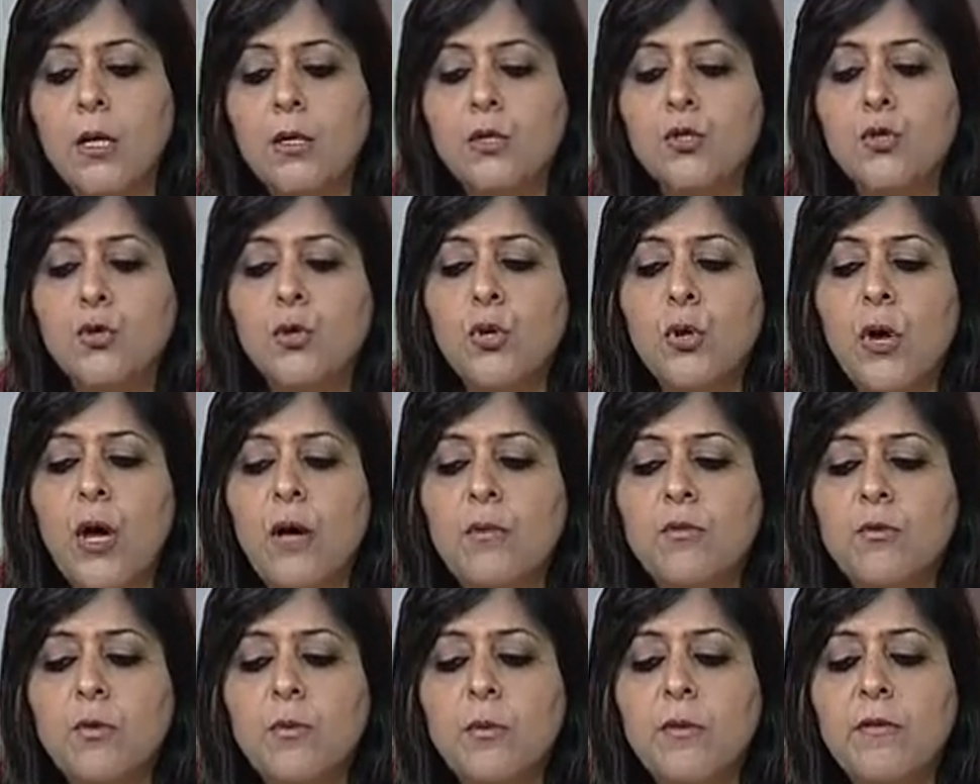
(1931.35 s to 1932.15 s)
So, you
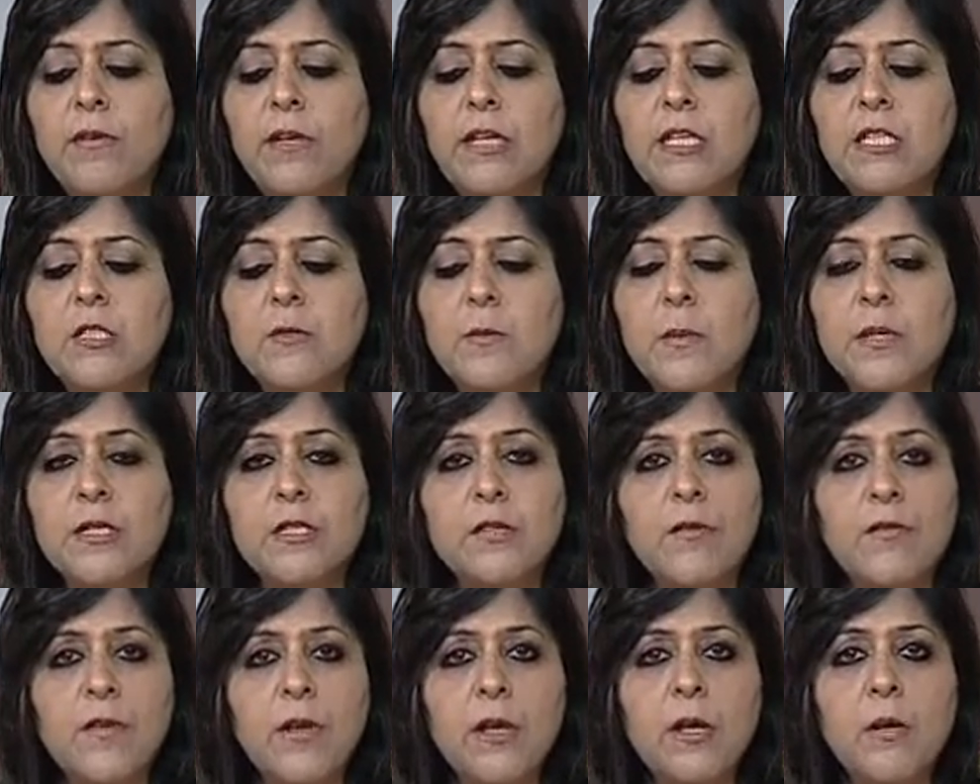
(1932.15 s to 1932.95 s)
have to be very
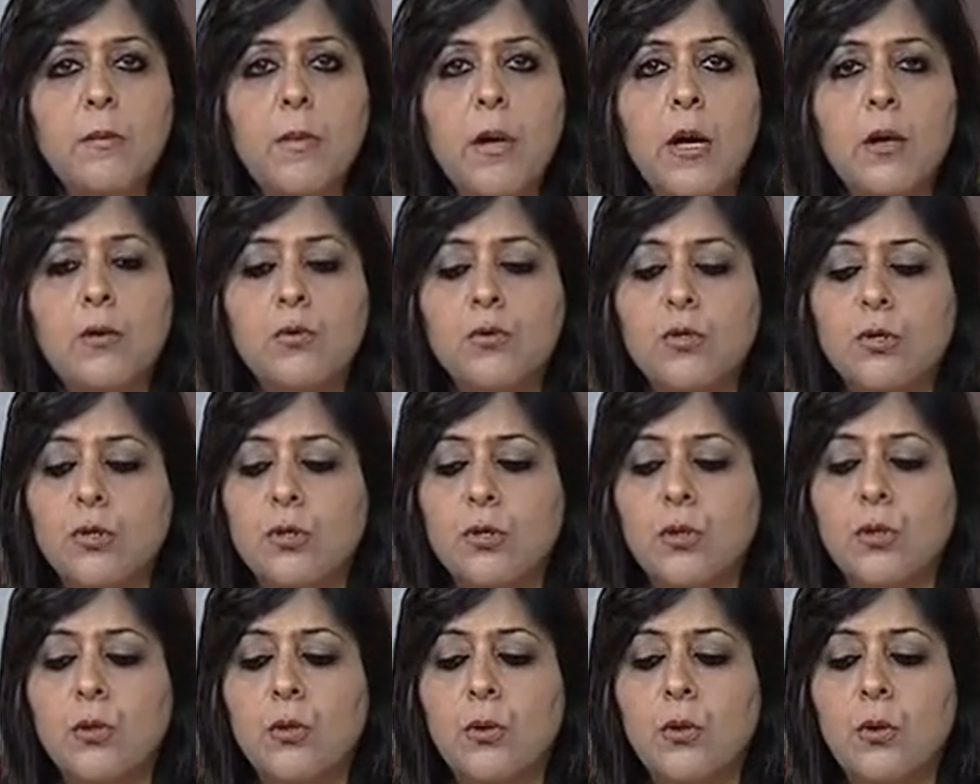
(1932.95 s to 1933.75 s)
specific about
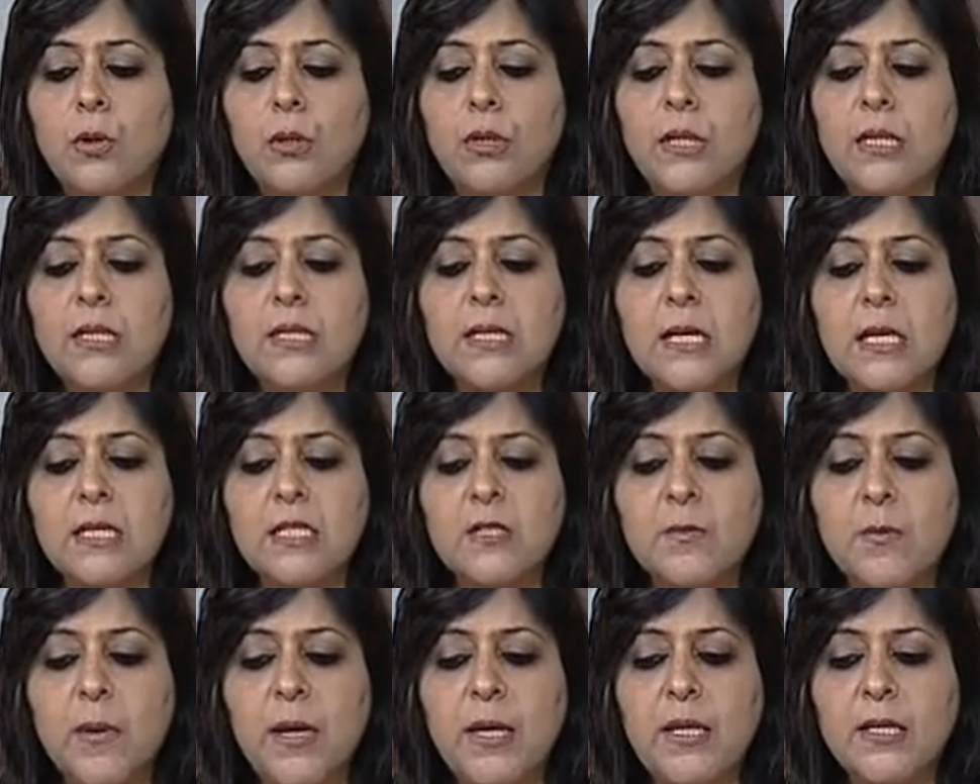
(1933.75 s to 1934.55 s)
uh, all these
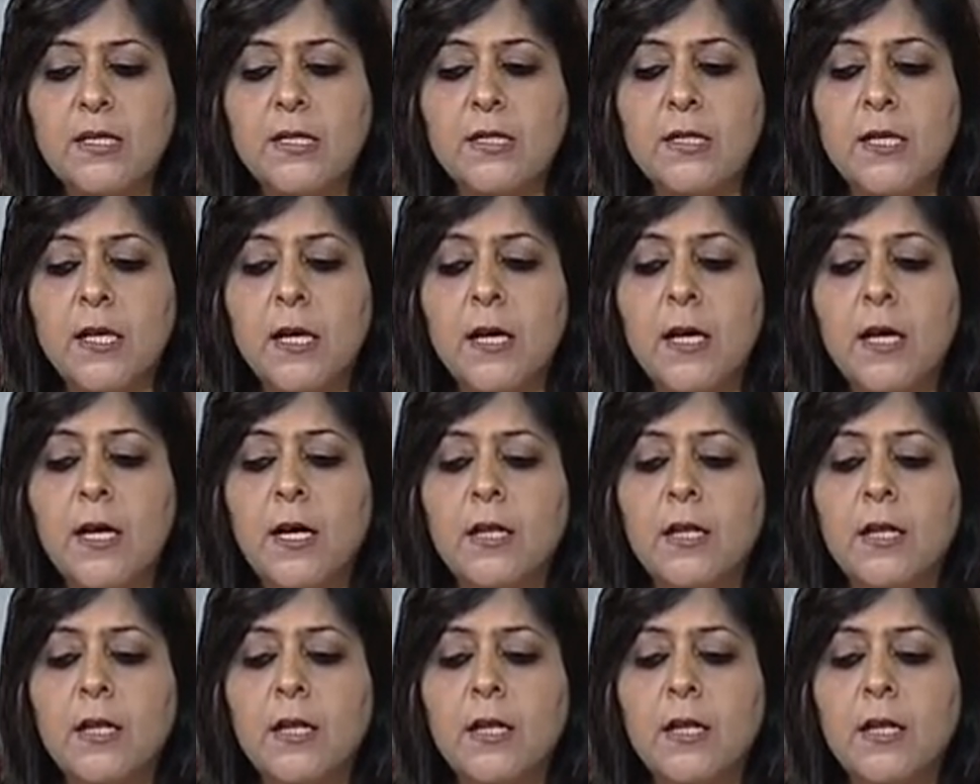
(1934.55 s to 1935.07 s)
aspects.